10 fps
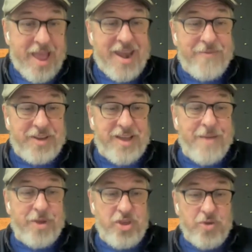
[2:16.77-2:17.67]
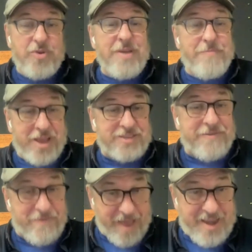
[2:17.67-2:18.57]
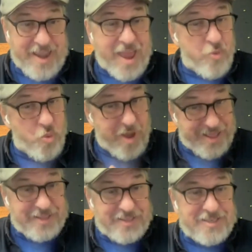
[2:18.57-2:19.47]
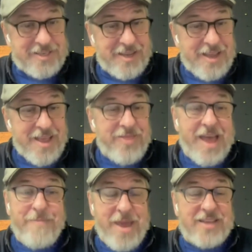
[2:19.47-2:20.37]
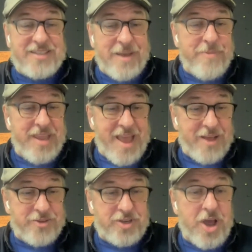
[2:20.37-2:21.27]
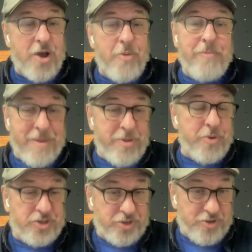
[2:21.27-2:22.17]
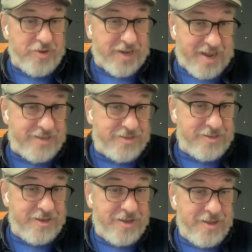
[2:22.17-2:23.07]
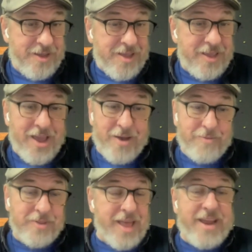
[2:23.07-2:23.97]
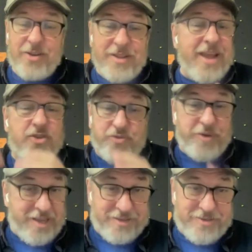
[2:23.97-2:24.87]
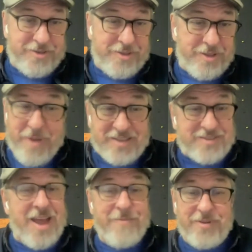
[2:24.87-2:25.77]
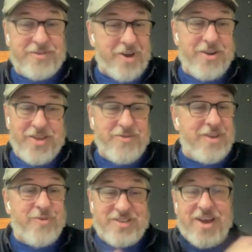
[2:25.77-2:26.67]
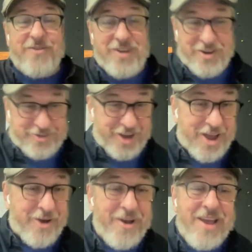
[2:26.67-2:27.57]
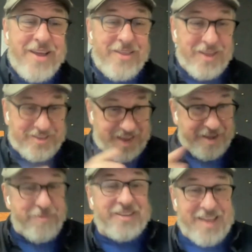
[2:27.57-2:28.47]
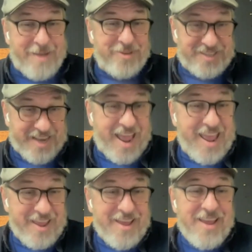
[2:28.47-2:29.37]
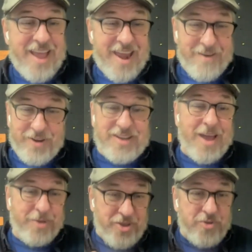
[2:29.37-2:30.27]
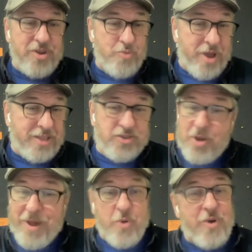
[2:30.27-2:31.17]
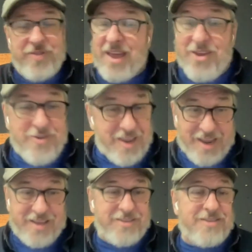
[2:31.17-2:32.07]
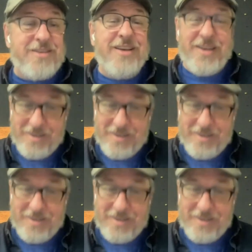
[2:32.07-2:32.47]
And every time a union picks a fight and wins, that makes somebody else go, maybe we should unionize. You know, like trees, the best time to start a union was 100 years ago. The second best time is today. And every time a union wins, no matter what that union is,